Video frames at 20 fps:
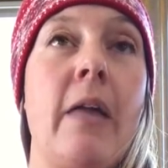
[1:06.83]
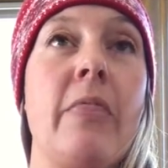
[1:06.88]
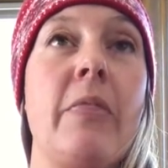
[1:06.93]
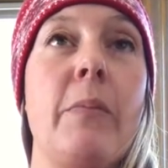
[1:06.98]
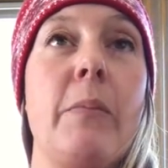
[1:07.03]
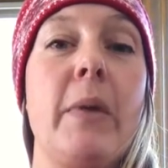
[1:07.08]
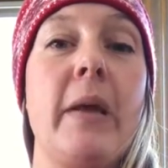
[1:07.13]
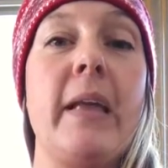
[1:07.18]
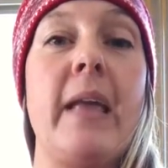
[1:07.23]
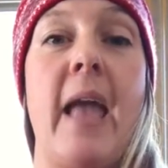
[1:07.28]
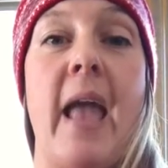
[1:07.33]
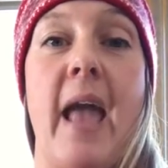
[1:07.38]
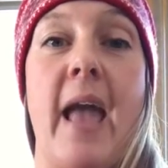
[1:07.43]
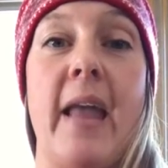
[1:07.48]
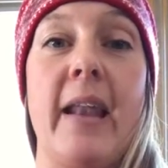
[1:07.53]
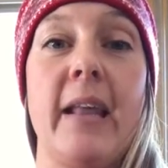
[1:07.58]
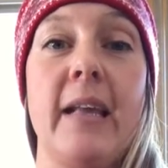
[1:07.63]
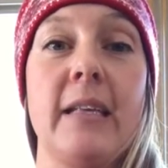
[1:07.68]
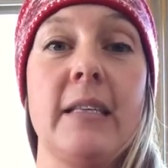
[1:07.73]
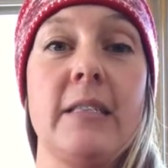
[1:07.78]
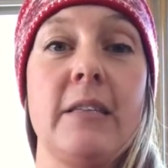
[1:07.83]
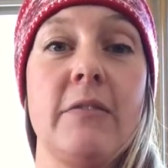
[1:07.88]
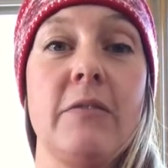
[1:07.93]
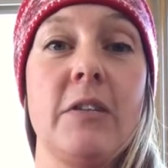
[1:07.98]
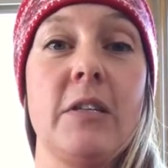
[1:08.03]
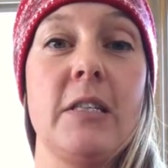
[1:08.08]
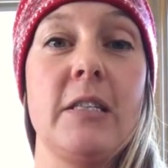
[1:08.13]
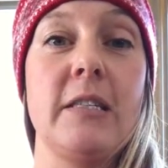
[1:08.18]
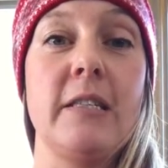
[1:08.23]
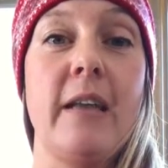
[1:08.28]
The mechanics of
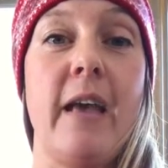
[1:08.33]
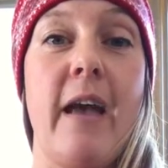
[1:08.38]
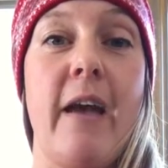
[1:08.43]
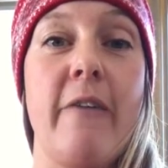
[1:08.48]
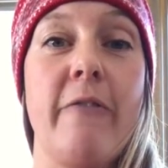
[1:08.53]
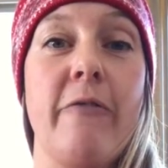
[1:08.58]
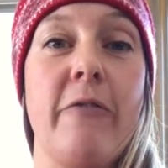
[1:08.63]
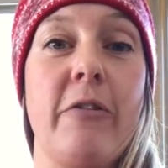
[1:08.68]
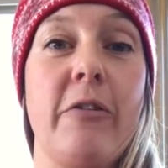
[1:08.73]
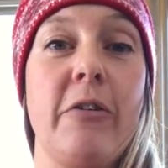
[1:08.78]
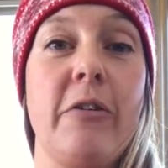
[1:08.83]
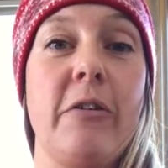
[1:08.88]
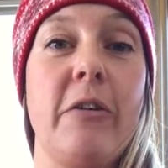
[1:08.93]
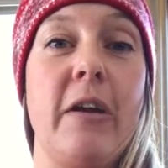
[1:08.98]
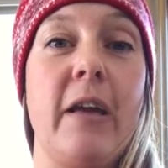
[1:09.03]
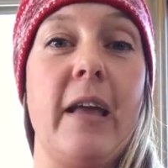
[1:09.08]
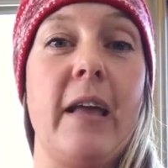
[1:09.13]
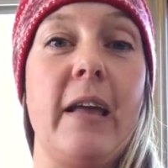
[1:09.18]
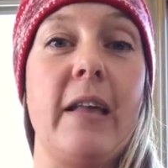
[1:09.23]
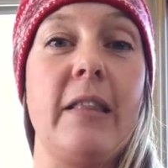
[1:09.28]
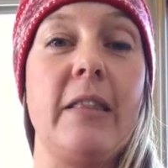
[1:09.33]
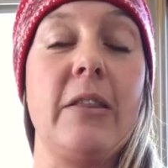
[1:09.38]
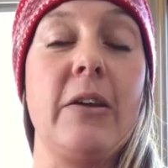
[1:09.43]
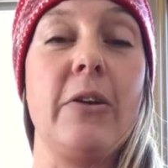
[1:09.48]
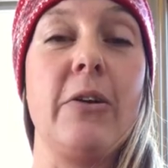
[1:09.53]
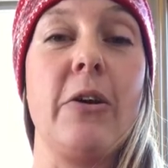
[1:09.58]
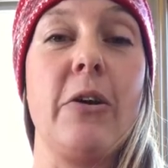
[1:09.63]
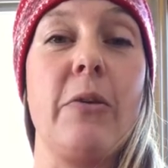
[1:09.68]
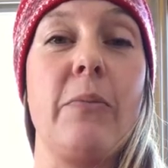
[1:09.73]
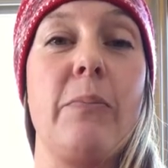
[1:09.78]
the snaffle and the
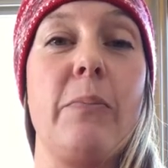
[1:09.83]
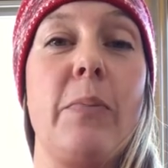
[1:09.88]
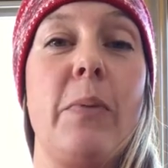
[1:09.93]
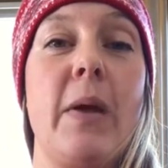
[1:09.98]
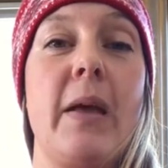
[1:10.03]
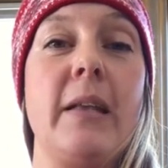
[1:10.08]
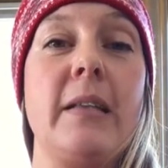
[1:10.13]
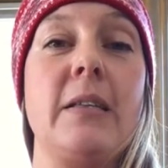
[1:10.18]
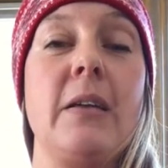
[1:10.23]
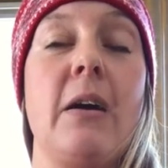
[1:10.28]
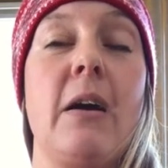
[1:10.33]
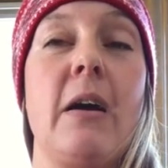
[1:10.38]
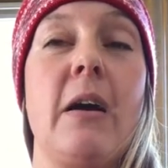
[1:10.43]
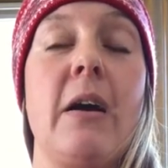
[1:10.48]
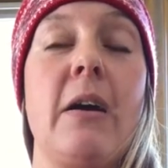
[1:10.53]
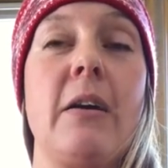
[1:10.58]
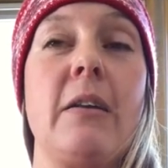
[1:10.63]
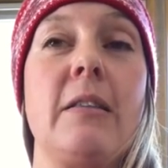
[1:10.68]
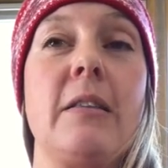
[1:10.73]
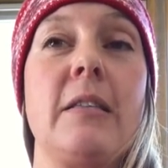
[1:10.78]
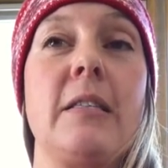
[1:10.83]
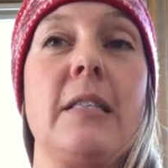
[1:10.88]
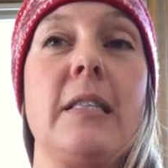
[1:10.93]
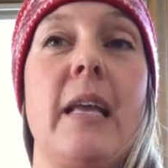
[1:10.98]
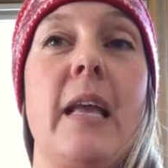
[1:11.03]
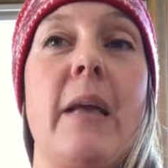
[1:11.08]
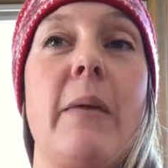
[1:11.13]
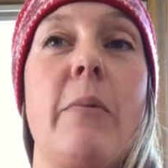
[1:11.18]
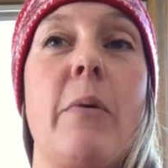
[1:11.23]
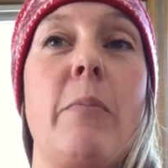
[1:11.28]
curb bit are the
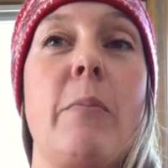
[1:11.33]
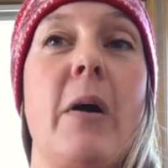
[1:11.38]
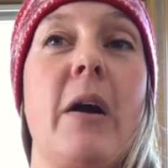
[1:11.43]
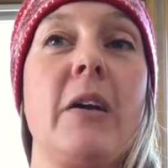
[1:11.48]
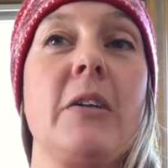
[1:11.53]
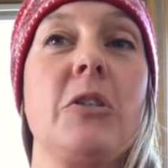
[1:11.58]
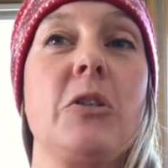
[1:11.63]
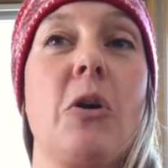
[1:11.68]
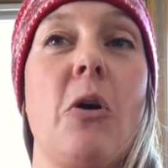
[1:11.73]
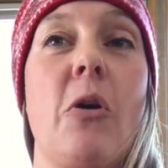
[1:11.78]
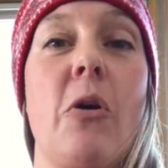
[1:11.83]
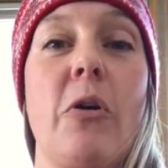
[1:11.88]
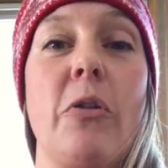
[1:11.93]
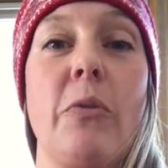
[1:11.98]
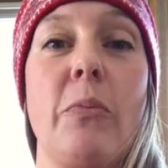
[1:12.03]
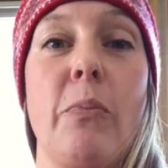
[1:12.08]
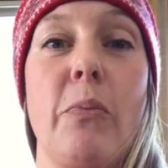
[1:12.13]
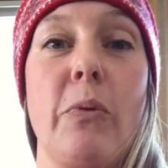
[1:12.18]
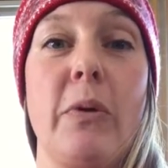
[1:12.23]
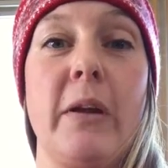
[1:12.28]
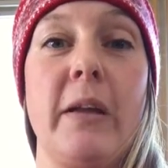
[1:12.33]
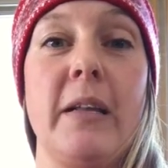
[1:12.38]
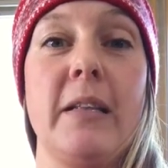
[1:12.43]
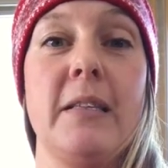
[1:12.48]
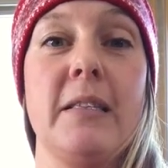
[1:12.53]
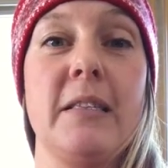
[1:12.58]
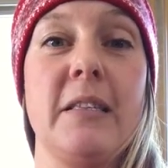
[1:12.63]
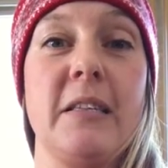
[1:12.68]
same amongst all the breeds.